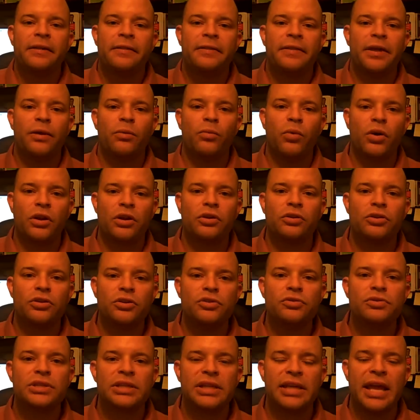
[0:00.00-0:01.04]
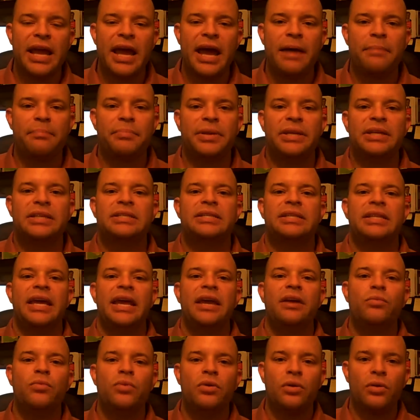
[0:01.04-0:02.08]
then what will usually happen is
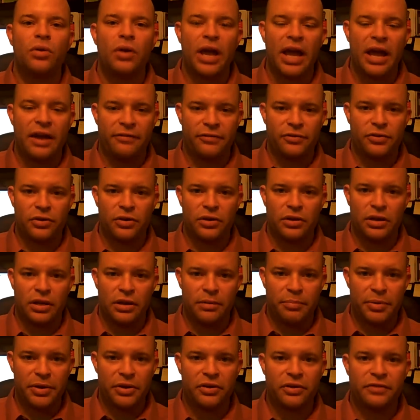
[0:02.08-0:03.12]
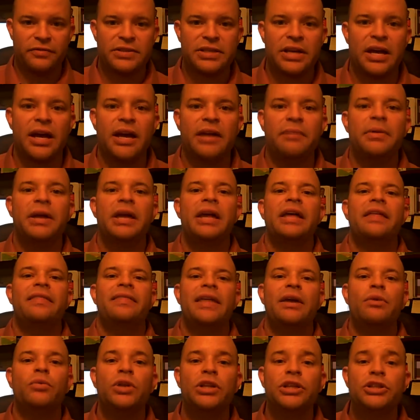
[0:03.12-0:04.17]
they will, after a period of time,
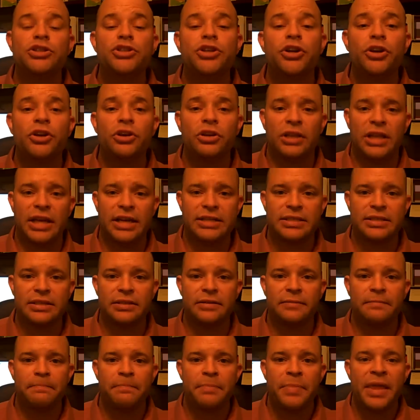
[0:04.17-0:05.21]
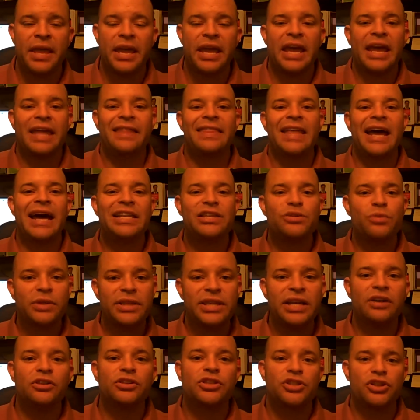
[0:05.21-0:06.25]
they will internalize it, and that's what
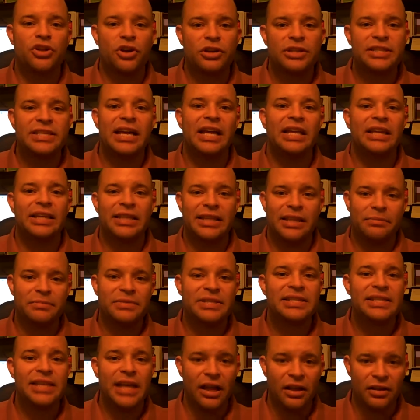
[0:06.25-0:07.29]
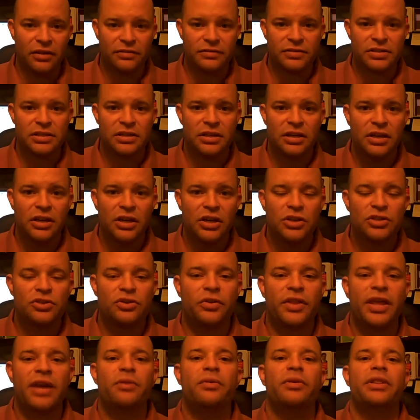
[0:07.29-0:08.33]
they'll start telling themselves.
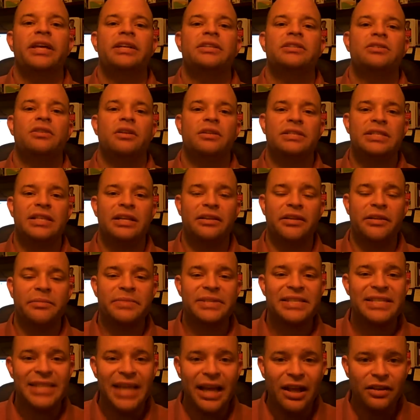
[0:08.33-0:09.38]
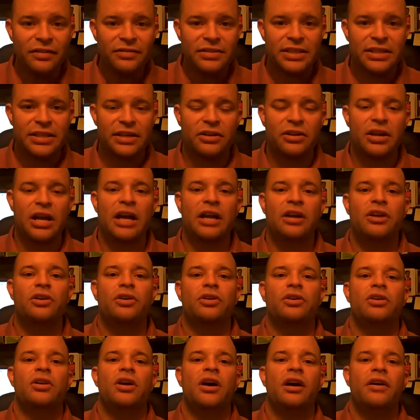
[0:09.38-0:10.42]
So they will then start telling themselves that they're not
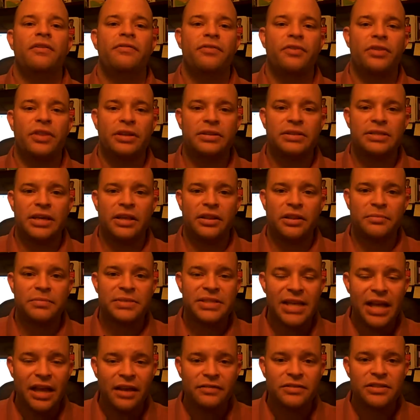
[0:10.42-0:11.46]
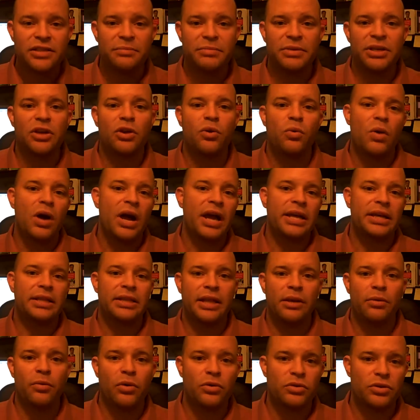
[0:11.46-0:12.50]
good enough, or they tell themselves to be quiet and
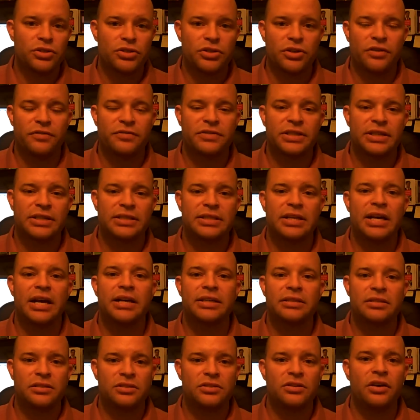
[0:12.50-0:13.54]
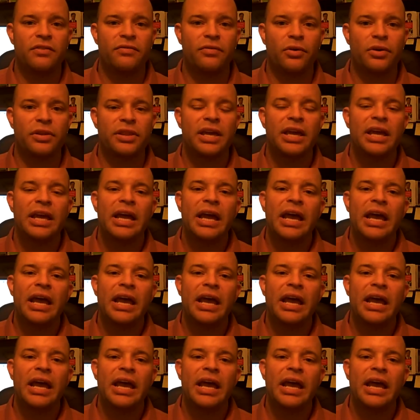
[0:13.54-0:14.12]
they won't deserve success, and so forth.